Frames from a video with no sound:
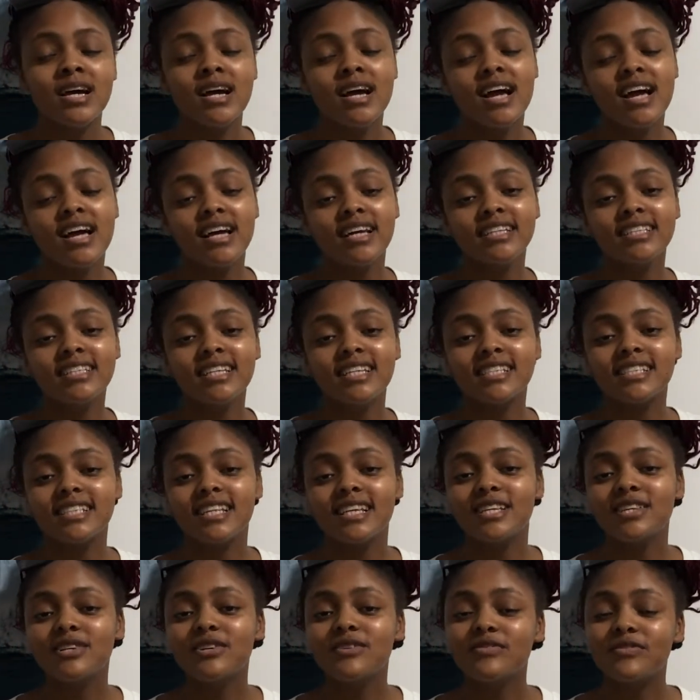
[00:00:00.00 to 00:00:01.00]
And yes,
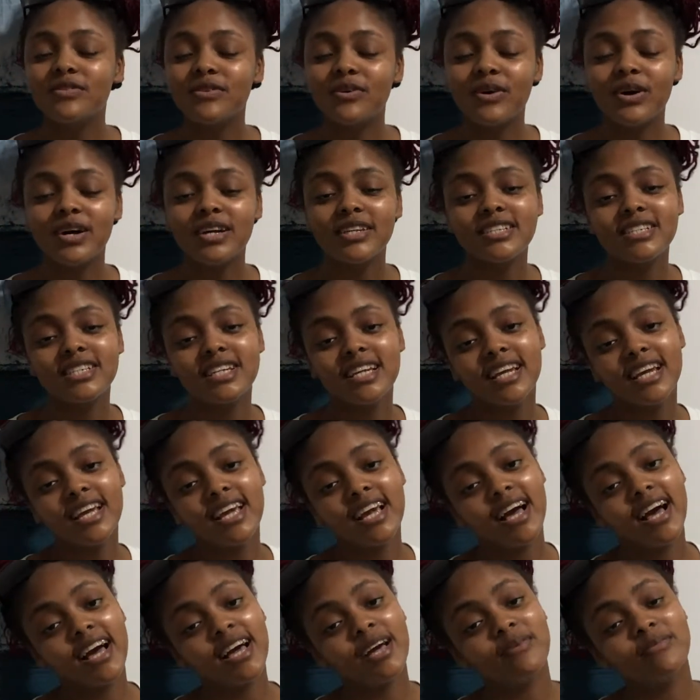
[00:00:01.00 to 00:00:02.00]
thank you for watching.
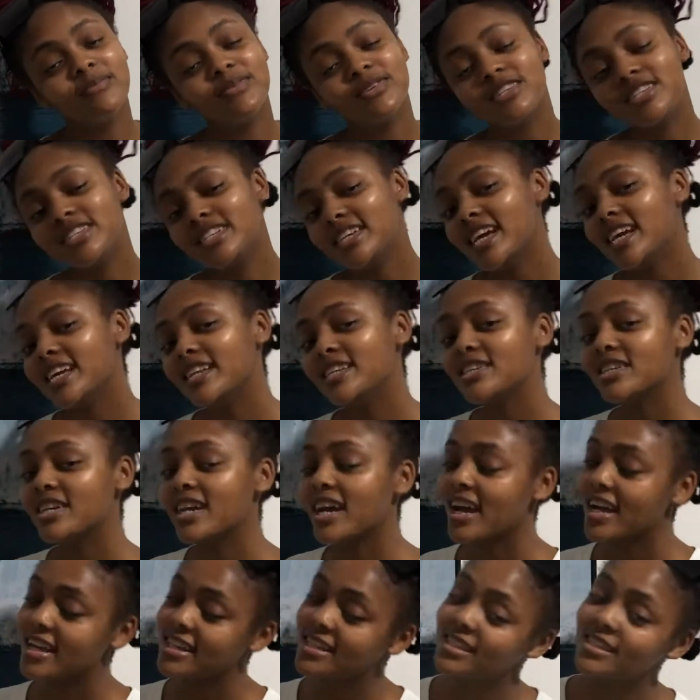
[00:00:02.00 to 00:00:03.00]
I appreciate you
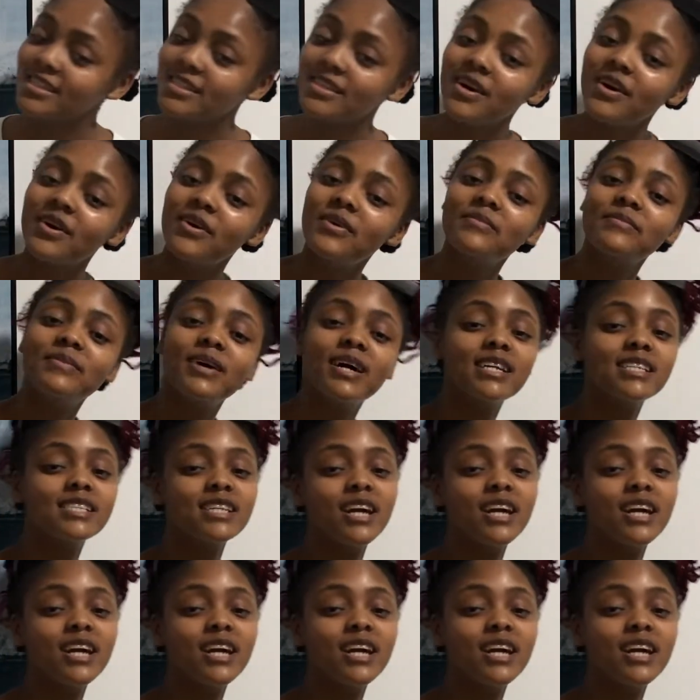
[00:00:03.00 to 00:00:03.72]
guys so much.